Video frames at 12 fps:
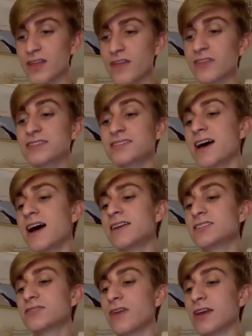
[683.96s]
The sign
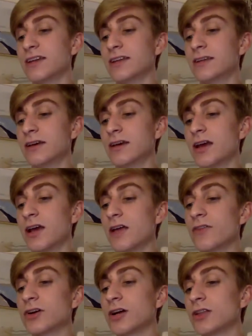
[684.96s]
is faded,
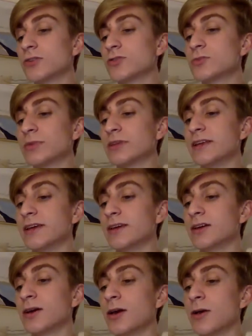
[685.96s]
the colors
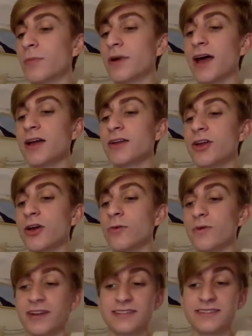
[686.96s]
bleeding, but I know
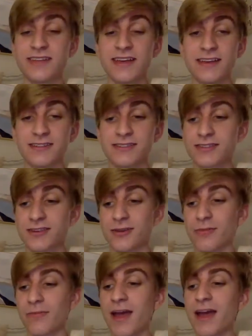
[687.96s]
what it says.
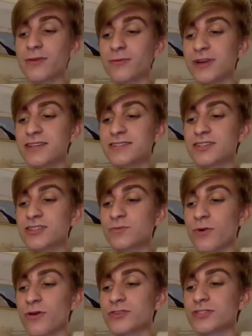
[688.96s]
Mack reads its
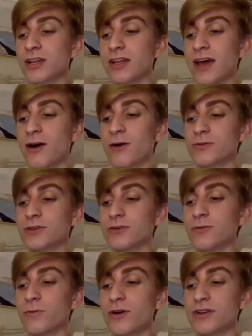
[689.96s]
words aloud
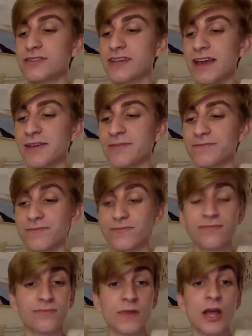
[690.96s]
one day.
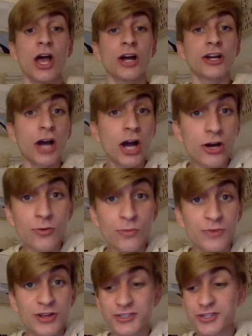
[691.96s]

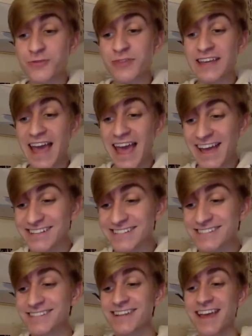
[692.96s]
Come to the
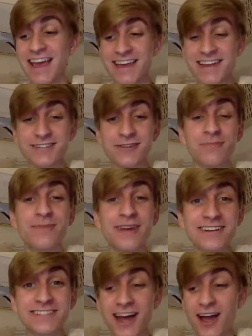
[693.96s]
Exit 8
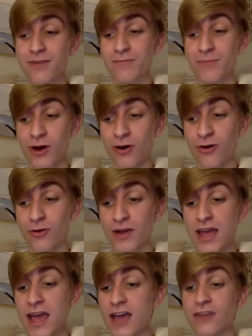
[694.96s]
Big Top Mall
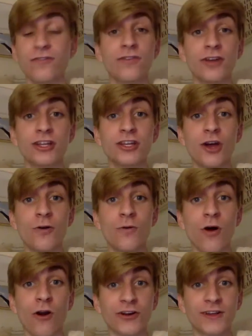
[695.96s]
and Video
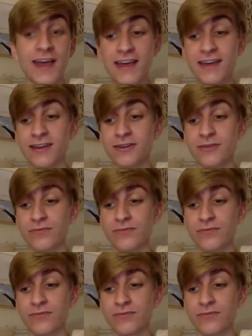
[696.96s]
Arcade,